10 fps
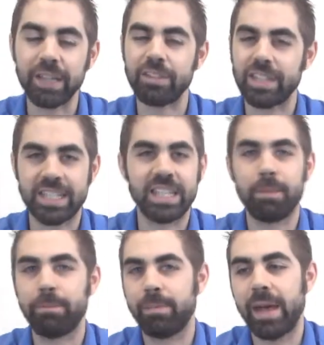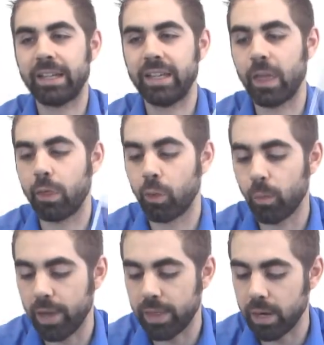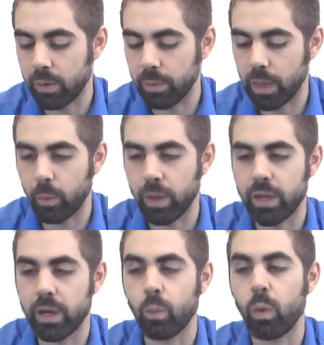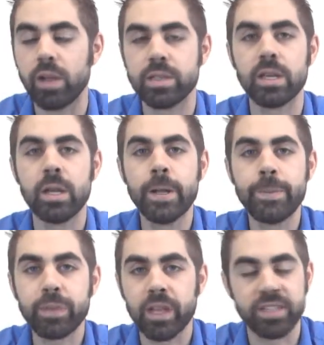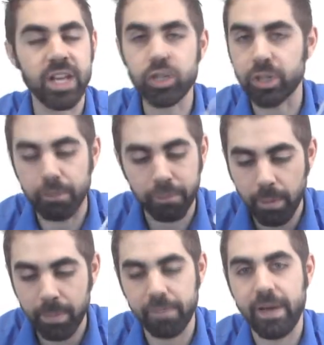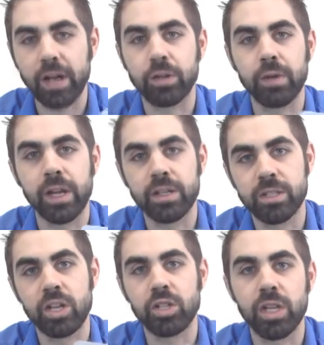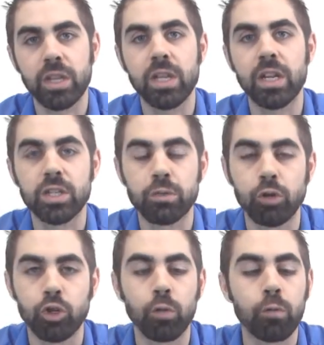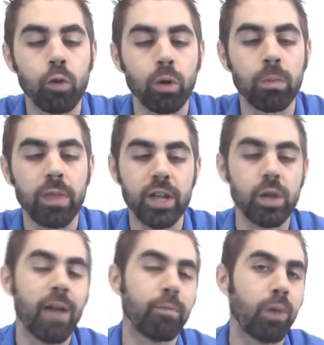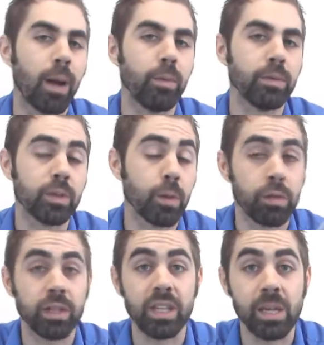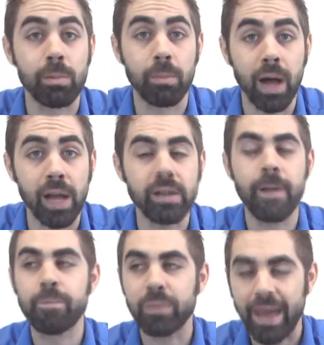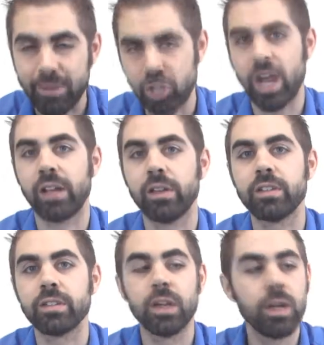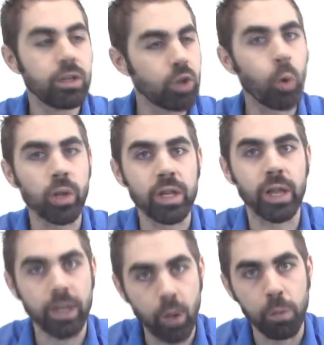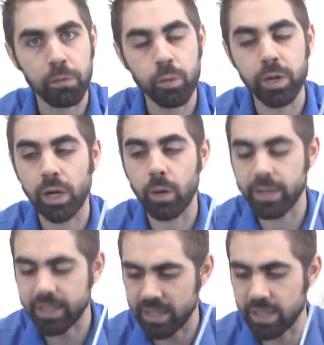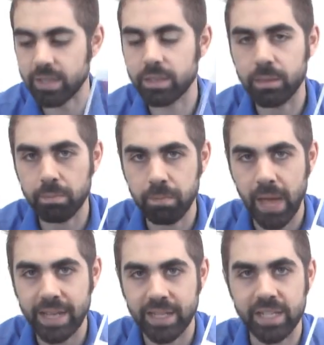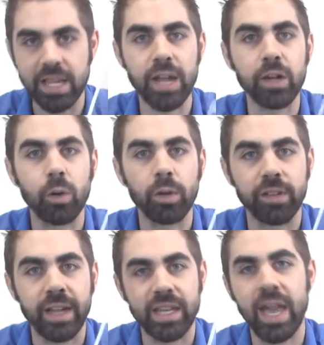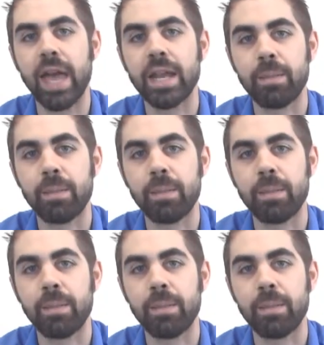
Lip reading: If it doesn't get put back together the way that it was essentially from the factory and essentially in its original form, then you have problems. So the thing to keep in mind, have a checklist. Totally like go through it and go, is this as identical as I can?